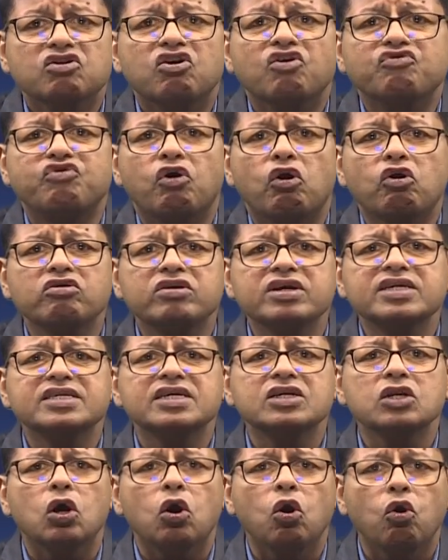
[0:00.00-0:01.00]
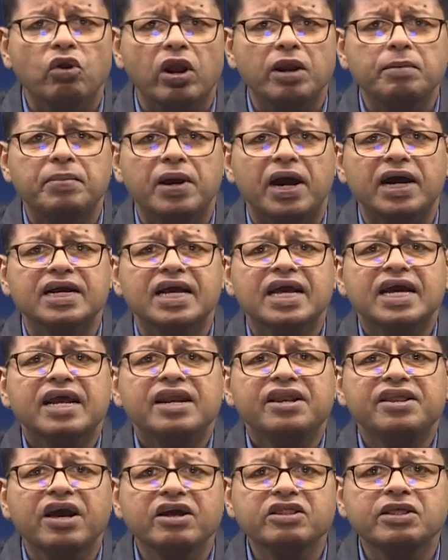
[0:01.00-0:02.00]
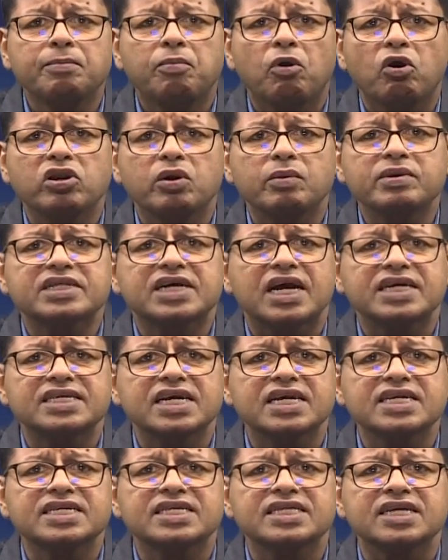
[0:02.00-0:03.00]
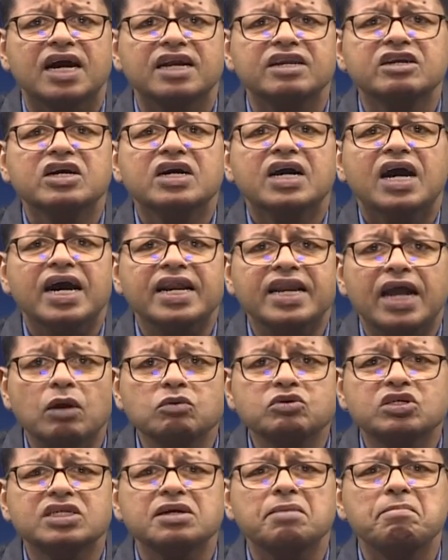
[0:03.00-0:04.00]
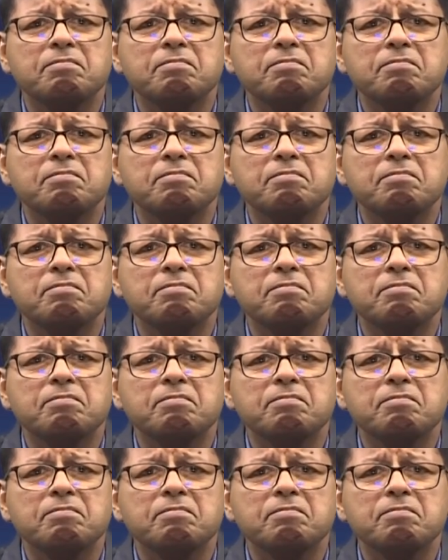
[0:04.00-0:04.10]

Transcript: Authorities in Orenburg, near the border with Kazakhstan, announced a